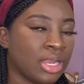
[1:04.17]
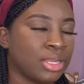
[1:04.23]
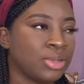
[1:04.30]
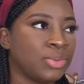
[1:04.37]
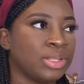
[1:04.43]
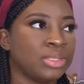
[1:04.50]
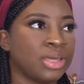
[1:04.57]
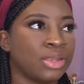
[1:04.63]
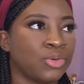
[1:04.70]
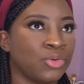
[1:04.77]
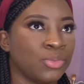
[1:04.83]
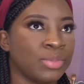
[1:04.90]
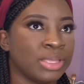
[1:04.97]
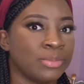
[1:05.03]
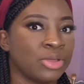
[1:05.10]
well not
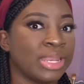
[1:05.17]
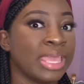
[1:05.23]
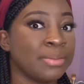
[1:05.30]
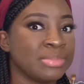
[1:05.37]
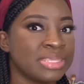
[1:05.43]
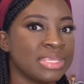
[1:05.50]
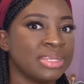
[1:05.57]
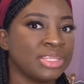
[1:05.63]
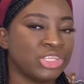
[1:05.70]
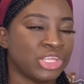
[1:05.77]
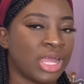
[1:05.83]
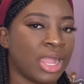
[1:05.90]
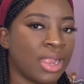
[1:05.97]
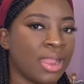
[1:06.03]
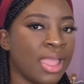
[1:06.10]
opening but emptying the
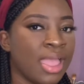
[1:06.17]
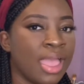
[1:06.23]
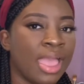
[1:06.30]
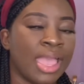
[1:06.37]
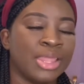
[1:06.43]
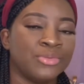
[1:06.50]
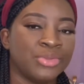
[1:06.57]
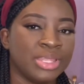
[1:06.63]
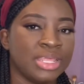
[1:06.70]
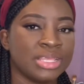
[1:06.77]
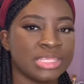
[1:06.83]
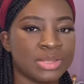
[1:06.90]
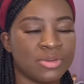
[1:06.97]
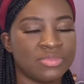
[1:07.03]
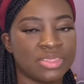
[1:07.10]
jar and reading
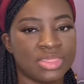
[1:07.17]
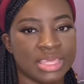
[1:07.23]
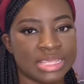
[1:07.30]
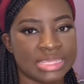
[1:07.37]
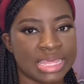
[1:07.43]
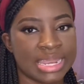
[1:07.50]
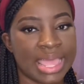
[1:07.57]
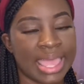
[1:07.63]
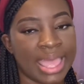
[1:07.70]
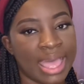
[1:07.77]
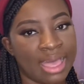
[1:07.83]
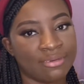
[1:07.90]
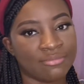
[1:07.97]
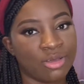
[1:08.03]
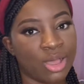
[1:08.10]
some of the things that I
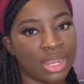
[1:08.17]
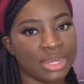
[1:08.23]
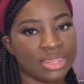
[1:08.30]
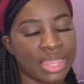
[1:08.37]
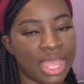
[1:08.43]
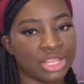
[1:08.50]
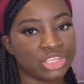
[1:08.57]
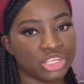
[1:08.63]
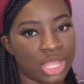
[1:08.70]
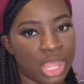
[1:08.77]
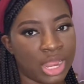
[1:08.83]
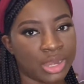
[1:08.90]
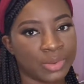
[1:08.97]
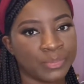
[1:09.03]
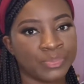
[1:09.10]
have on that jar.
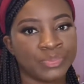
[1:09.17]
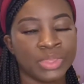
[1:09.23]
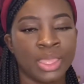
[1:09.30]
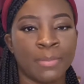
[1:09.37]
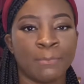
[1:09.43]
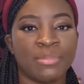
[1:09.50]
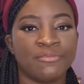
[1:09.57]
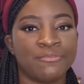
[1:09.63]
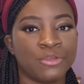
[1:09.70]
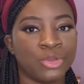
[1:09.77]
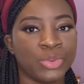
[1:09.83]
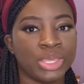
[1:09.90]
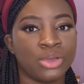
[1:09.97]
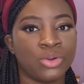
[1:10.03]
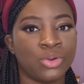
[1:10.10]
Before
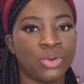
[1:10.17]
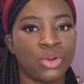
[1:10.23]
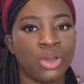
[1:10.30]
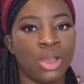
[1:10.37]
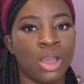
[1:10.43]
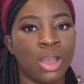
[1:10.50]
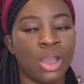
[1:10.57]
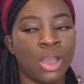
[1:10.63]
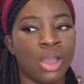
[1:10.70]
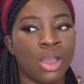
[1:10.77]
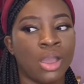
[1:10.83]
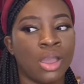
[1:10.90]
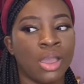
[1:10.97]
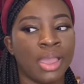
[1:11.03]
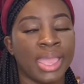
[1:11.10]
we go
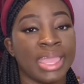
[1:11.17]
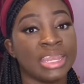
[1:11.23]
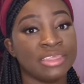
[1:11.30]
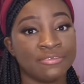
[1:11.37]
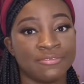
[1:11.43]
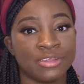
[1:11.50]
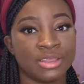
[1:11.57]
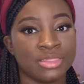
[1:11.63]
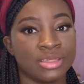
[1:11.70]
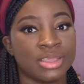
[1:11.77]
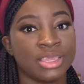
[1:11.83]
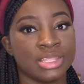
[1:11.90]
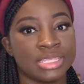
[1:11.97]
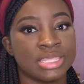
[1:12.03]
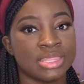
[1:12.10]
any further
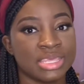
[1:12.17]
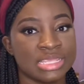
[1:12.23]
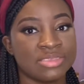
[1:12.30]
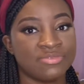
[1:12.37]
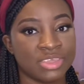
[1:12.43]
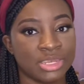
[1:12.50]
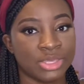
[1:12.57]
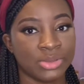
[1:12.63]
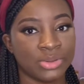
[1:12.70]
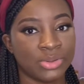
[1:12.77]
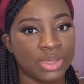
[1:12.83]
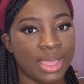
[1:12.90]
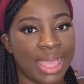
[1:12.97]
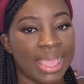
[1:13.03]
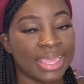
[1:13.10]
into this video,
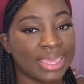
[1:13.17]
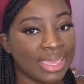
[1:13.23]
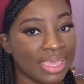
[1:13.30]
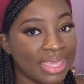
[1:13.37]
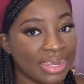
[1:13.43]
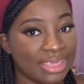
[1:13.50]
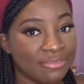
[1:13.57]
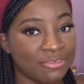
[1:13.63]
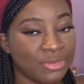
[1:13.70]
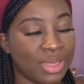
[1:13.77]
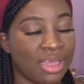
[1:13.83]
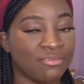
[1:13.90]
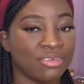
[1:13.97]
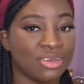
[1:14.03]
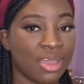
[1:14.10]
again, if you
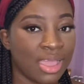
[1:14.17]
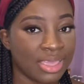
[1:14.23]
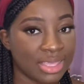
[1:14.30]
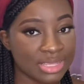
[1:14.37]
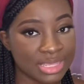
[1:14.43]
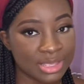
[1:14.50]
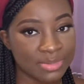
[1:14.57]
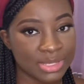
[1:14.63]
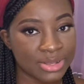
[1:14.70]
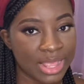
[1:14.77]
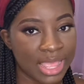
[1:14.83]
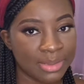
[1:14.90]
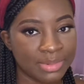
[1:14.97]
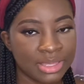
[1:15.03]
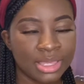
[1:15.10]
have not yet
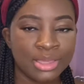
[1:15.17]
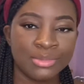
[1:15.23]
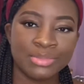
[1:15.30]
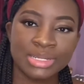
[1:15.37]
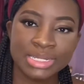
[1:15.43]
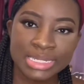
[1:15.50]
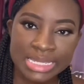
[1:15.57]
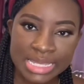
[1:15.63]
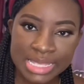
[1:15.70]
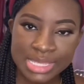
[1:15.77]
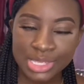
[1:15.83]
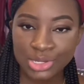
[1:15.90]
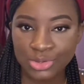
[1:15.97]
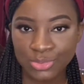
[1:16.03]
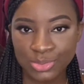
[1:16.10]
subscribed, please
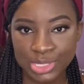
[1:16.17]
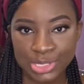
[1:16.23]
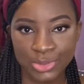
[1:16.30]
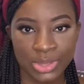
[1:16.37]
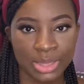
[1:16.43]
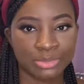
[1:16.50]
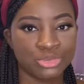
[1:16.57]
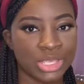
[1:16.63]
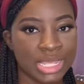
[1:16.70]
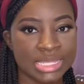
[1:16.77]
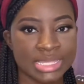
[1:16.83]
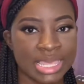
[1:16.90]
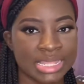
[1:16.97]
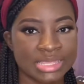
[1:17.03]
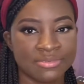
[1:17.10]
do so. I'm trying to
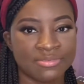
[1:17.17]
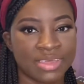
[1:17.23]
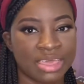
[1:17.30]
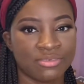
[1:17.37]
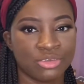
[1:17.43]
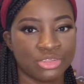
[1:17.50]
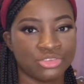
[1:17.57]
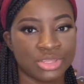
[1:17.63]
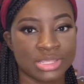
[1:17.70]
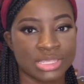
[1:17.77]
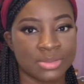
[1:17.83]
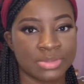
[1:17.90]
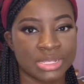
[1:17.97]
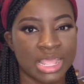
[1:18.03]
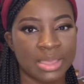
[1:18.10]
get to 500
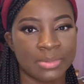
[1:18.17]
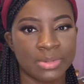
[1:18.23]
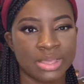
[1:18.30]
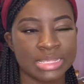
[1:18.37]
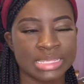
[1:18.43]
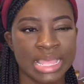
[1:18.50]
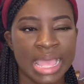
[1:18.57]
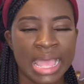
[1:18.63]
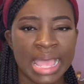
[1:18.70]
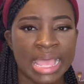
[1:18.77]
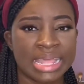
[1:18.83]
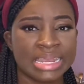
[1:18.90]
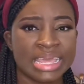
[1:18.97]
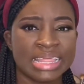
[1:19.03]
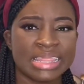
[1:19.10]
subscribers
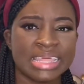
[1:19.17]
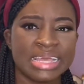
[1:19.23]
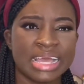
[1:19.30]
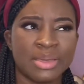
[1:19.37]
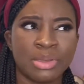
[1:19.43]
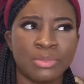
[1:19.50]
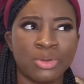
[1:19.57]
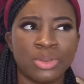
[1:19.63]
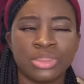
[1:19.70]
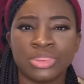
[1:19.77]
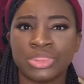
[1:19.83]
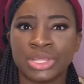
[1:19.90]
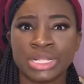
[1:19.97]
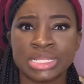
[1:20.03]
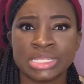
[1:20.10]
and I think I'm about
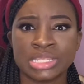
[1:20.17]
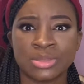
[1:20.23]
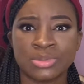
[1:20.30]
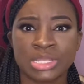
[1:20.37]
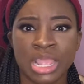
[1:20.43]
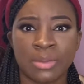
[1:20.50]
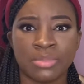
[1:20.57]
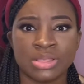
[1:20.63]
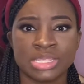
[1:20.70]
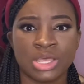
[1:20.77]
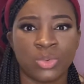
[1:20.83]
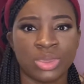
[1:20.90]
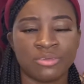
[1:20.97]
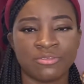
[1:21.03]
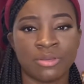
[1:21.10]
30 subscribers
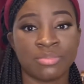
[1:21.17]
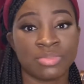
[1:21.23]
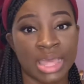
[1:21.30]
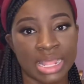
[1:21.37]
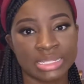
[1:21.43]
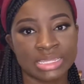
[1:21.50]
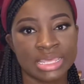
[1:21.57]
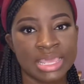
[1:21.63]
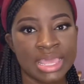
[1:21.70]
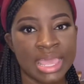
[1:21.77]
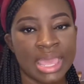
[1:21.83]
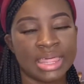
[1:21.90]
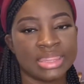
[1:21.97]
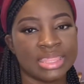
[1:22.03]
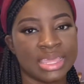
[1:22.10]
away from that.
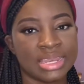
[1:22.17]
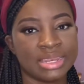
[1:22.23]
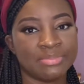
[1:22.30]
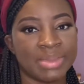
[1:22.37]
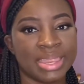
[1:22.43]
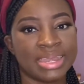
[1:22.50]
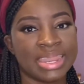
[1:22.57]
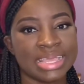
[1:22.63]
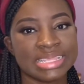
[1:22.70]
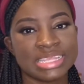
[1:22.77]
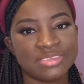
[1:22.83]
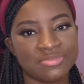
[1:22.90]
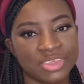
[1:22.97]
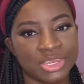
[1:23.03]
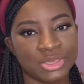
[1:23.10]
And then in my next
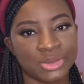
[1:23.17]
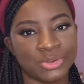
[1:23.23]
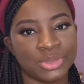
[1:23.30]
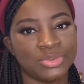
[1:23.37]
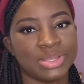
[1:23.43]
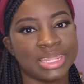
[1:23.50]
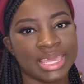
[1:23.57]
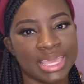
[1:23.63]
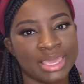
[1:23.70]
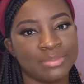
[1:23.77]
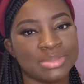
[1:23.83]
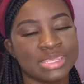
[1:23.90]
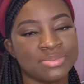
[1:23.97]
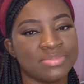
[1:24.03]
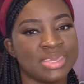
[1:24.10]
video we will aim
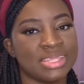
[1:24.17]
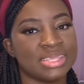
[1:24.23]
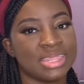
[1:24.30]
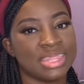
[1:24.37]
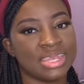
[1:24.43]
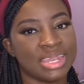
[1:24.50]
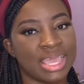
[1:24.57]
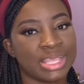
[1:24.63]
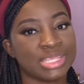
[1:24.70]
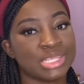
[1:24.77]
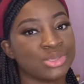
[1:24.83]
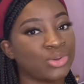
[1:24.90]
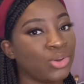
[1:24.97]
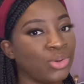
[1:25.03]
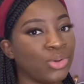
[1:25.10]
to meet the next
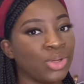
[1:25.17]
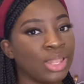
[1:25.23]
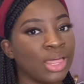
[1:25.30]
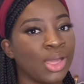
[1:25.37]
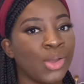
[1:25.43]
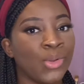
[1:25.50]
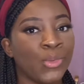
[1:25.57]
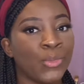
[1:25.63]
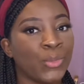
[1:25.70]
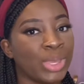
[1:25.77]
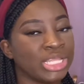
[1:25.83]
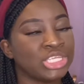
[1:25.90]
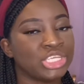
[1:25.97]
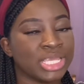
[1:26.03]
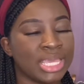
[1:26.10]
goal,
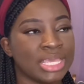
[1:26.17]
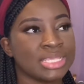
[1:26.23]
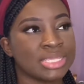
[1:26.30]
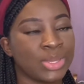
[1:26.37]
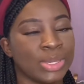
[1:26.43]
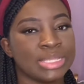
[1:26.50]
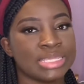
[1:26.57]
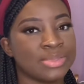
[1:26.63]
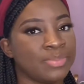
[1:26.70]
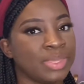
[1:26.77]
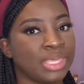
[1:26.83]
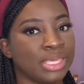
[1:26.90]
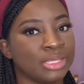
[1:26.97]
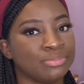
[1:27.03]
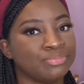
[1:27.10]
which is going to
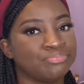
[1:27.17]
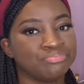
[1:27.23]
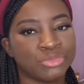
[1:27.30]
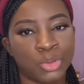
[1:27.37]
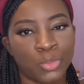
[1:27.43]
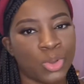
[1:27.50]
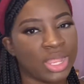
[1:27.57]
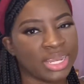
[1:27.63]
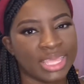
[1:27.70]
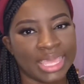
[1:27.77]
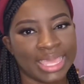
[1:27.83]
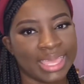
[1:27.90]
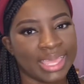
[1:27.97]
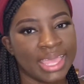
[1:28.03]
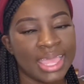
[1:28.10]
be
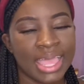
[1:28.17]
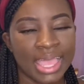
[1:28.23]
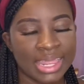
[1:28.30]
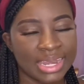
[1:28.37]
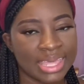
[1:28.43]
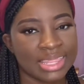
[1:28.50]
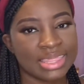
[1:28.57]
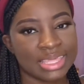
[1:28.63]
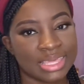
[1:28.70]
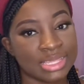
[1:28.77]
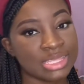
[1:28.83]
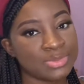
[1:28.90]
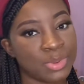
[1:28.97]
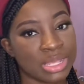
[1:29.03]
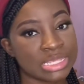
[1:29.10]
1K, and I think
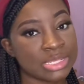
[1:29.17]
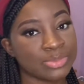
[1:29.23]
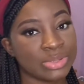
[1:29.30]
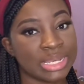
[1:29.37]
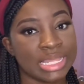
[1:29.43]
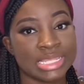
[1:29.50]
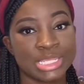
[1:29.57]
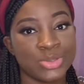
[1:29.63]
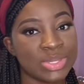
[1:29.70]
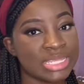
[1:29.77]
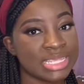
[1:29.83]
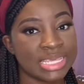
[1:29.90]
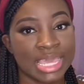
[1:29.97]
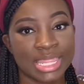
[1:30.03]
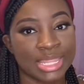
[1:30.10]
it's possible. Let's do it
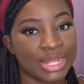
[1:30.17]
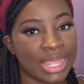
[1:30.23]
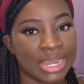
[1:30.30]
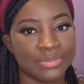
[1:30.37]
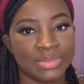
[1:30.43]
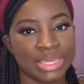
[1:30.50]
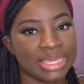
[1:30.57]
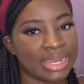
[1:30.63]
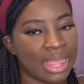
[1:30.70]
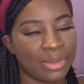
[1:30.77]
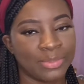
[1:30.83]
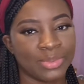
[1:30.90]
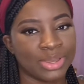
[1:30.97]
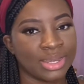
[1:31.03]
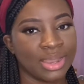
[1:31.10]
together and make it
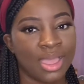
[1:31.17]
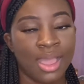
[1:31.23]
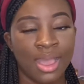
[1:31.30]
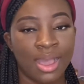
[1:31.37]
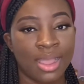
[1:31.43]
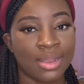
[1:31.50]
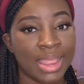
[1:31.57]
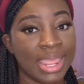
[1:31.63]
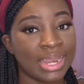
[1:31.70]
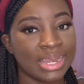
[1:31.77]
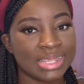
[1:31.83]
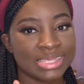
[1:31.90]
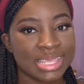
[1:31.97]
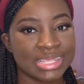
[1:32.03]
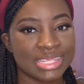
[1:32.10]
happen. Alright,
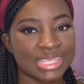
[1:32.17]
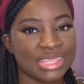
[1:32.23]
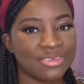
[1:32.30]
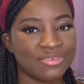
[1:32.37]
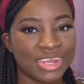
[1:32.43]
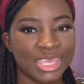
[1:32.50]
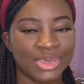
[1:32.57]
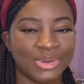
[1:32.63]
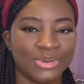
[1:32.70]
let's get into the video.